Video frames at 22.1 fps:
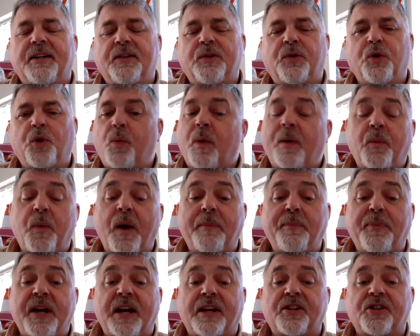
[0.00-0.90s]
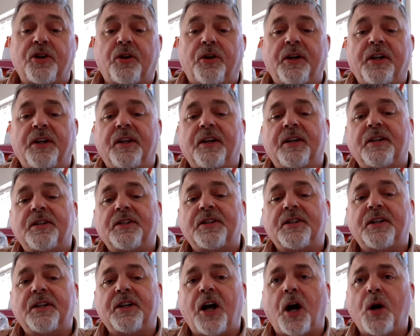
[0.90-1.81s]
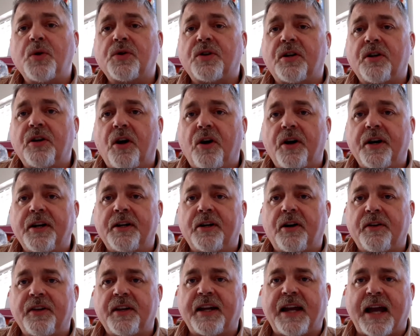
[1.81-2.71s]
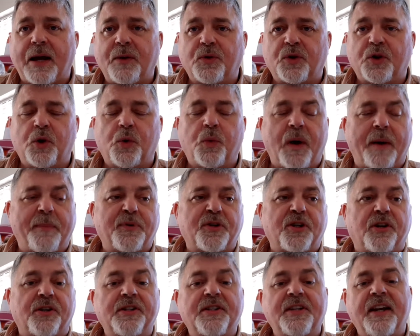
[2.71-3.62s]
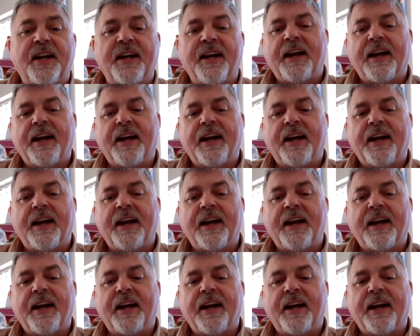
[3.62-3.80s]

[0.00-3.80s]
or the webcast, sorry, that goes online on the council website.